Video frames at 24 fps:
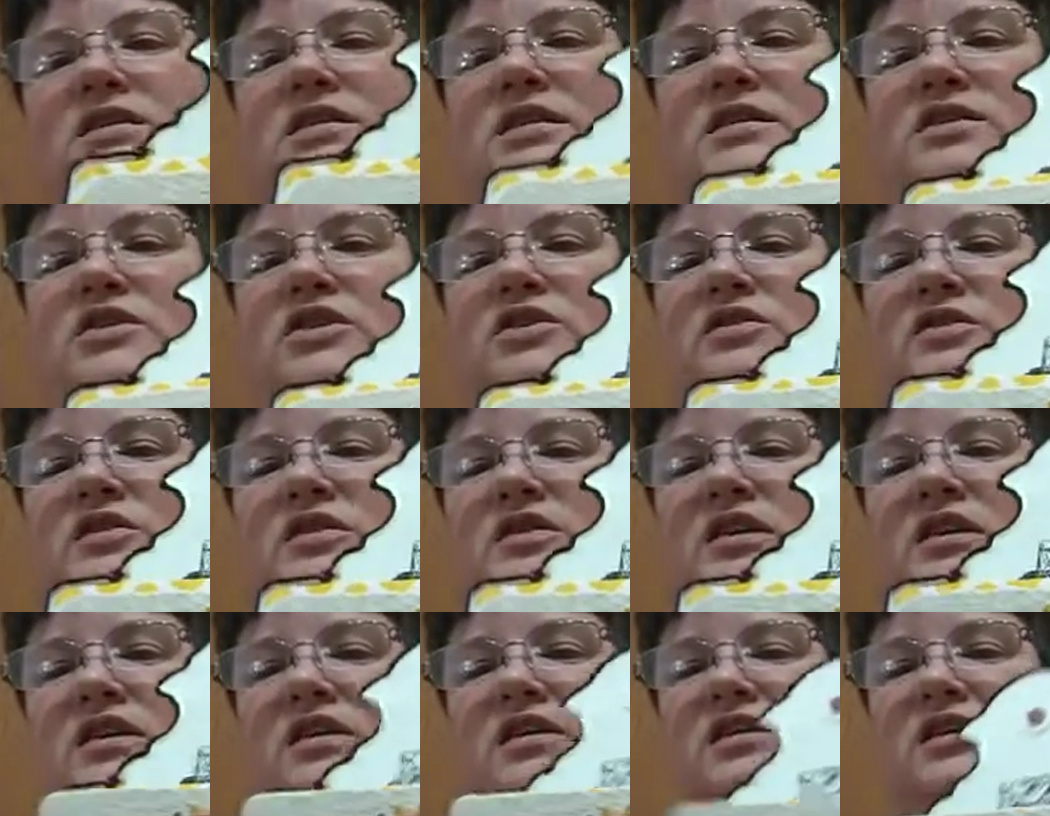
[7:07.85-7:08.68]
As you can
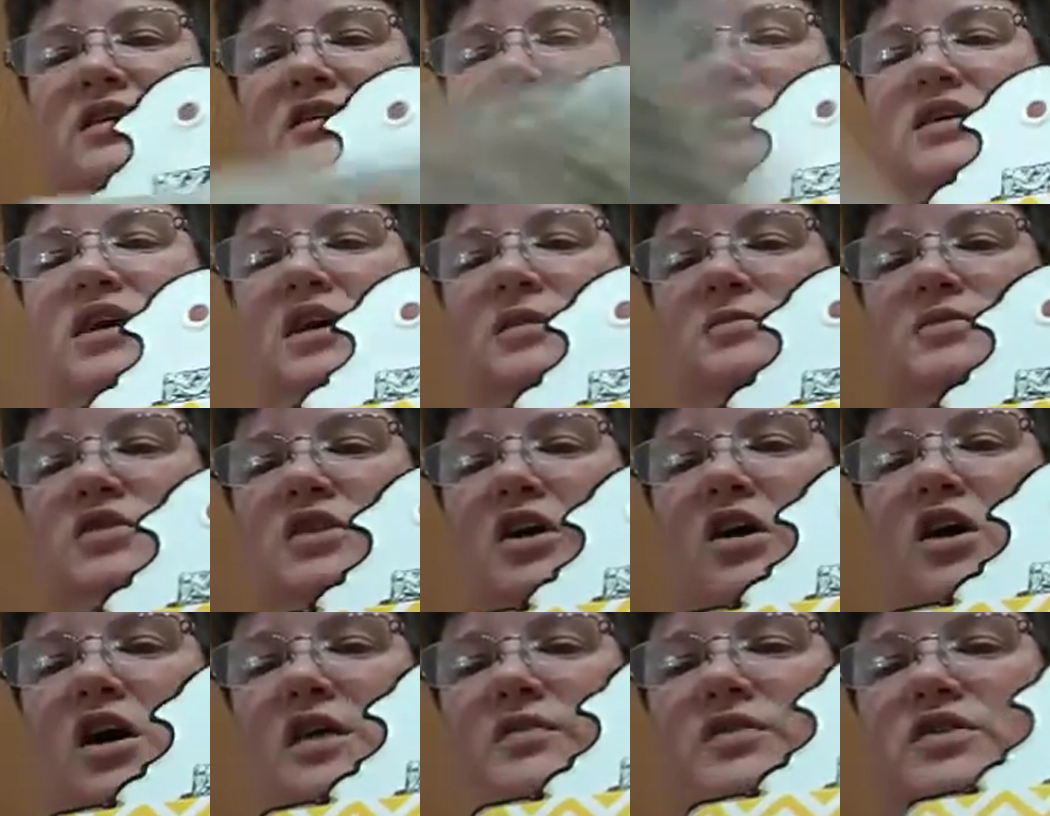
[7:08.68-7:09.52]
see, this comes
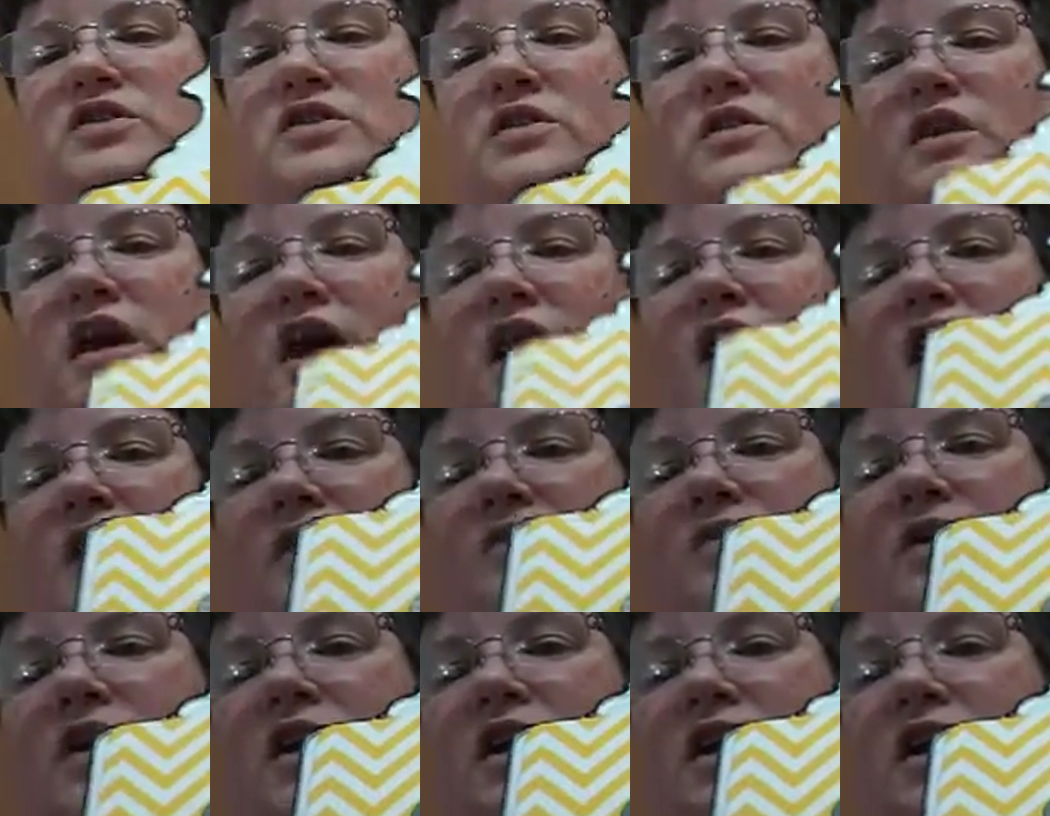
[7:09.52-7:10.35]
off, so I
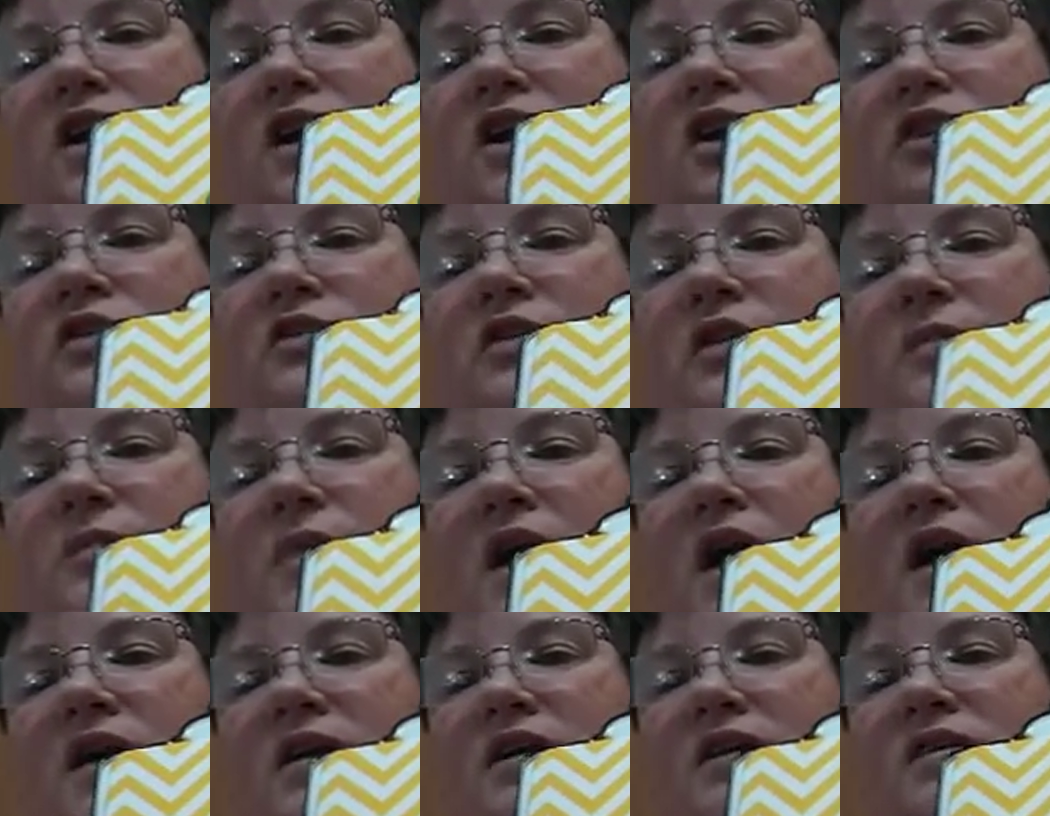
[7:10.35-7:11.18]
have three
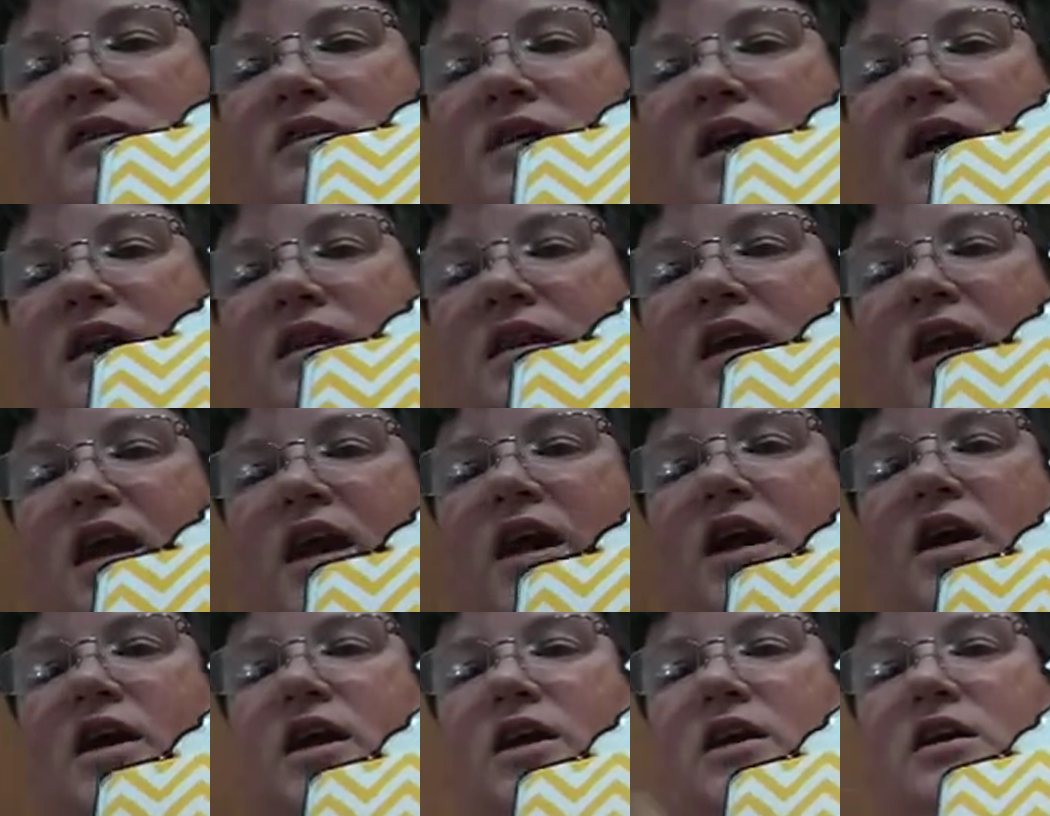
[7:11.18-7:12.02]
magnets on
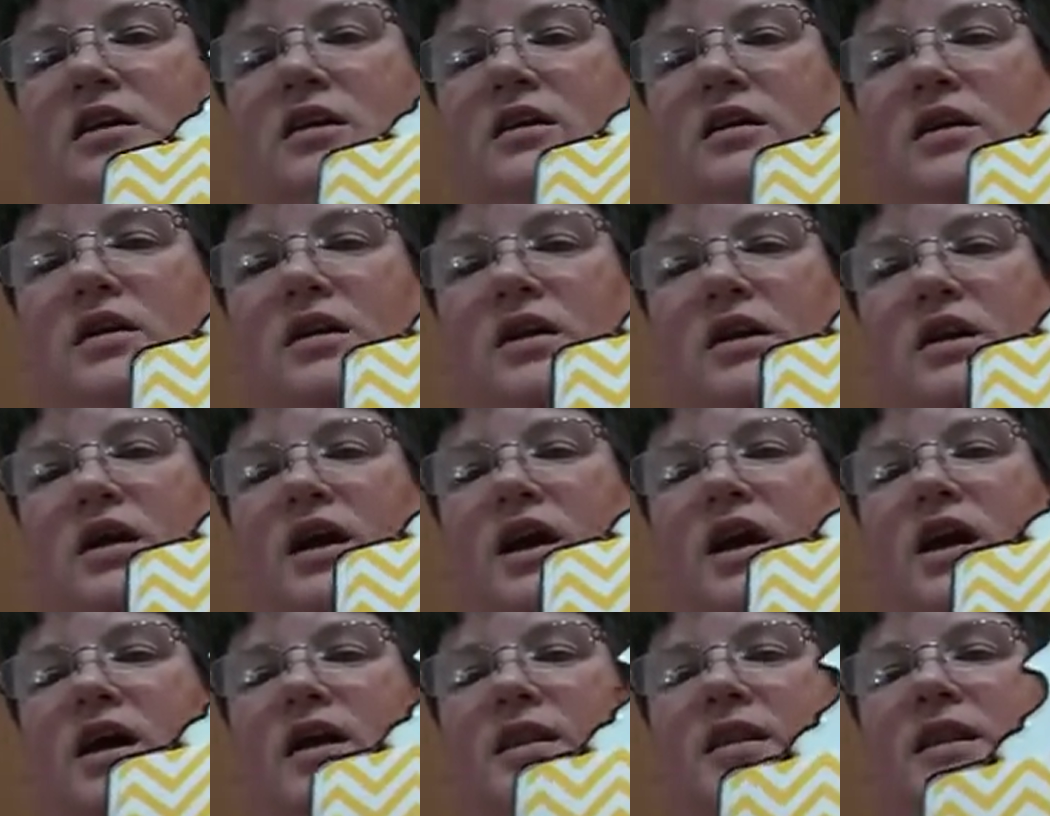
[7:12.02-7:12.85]
there,
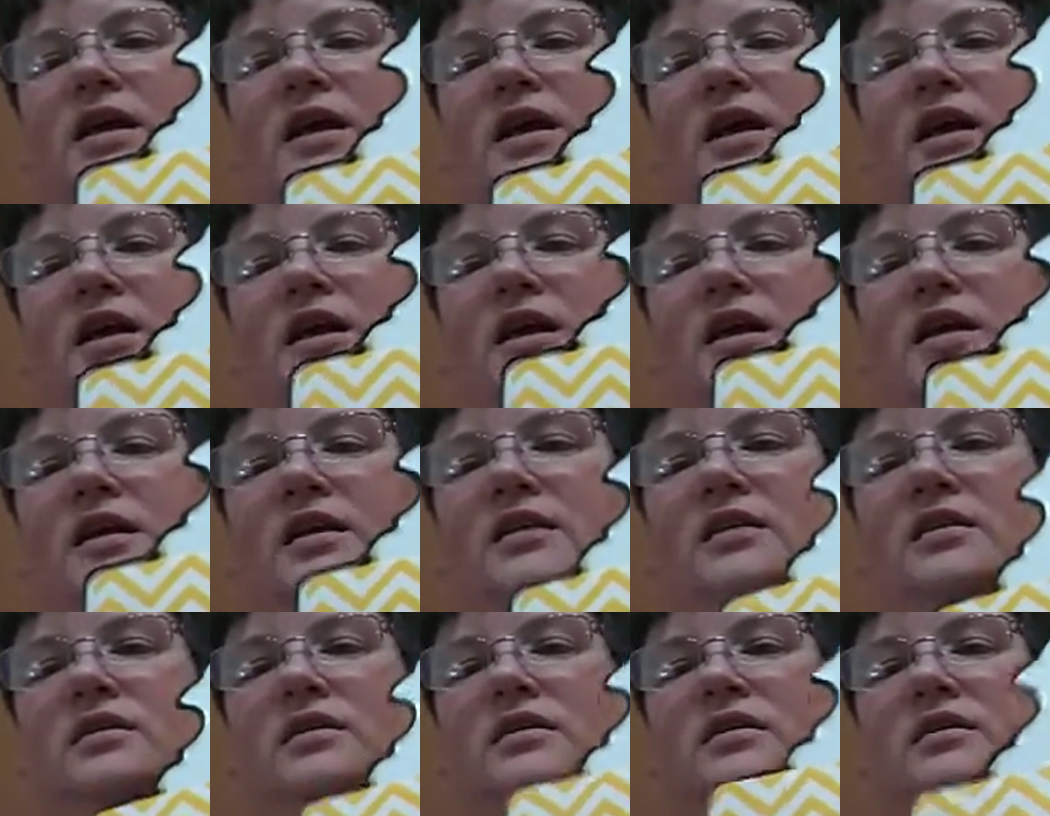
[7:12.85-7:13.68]
and
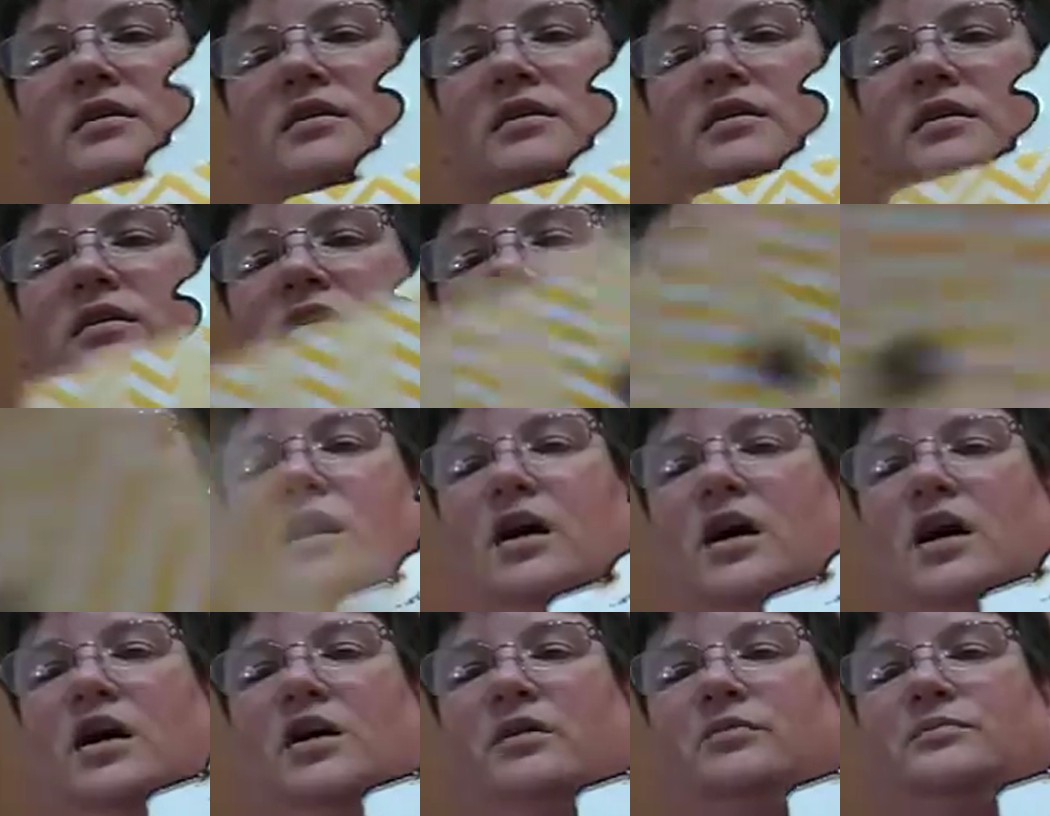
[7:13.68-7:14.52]
then
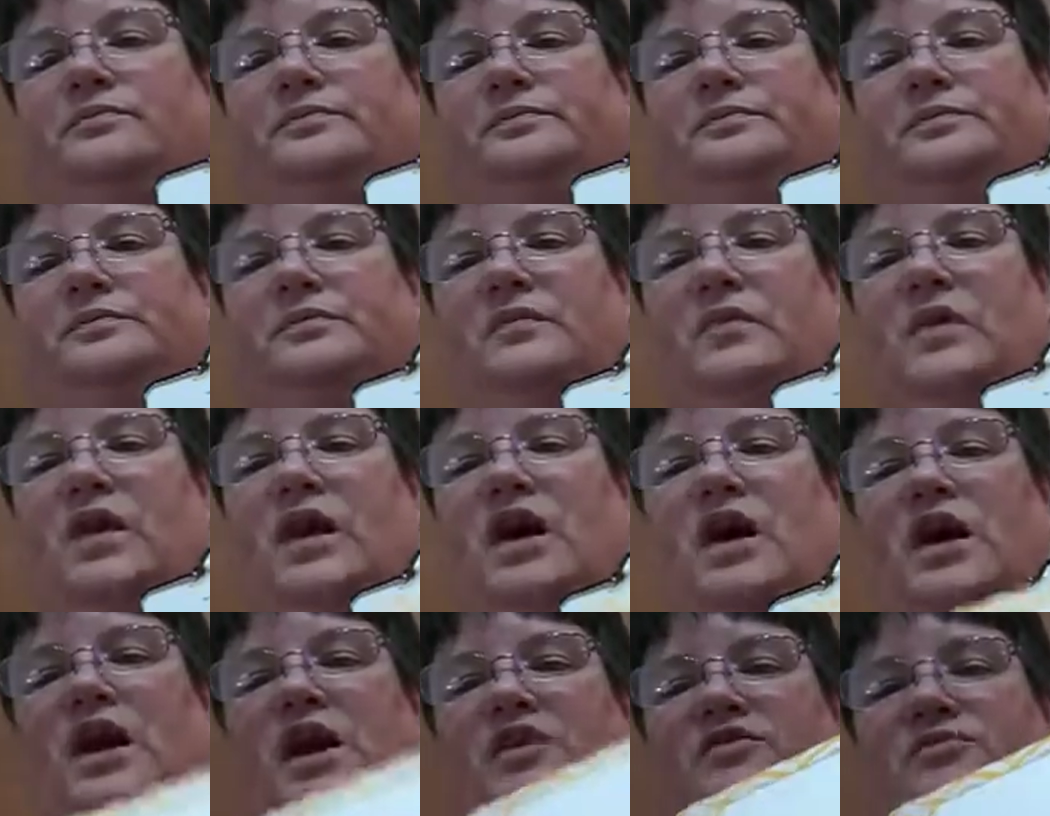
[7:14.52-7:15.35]
um,
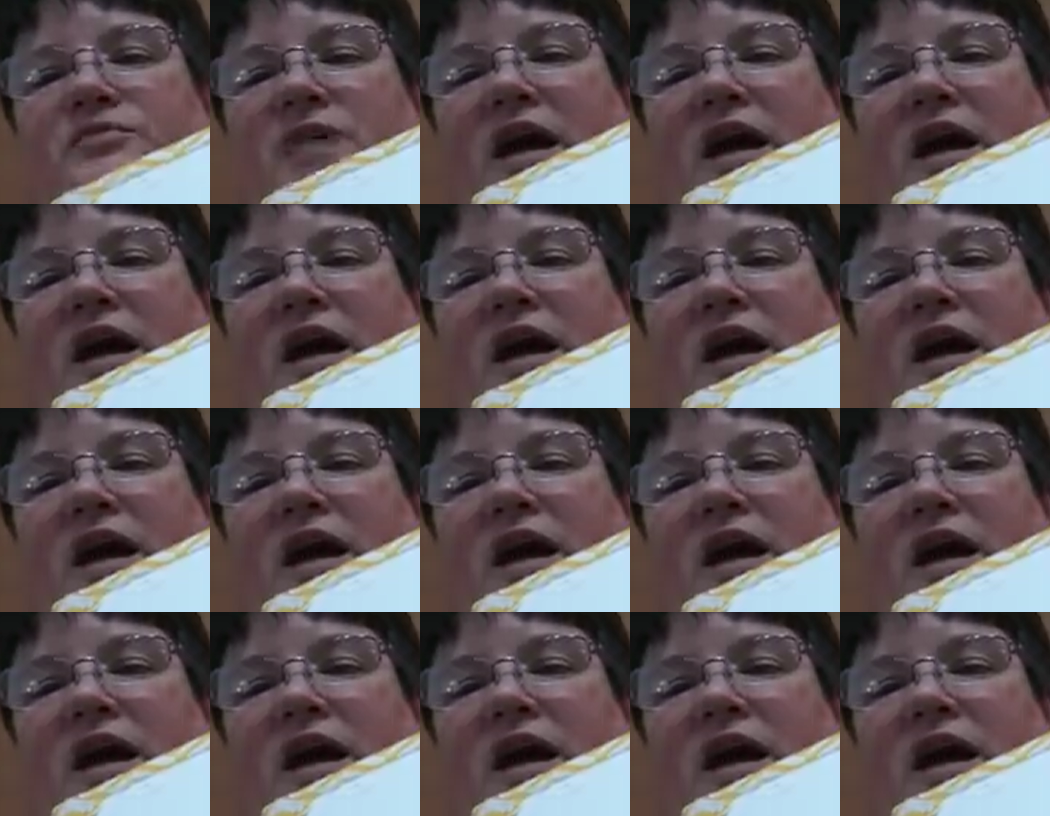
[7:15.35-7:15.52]
I have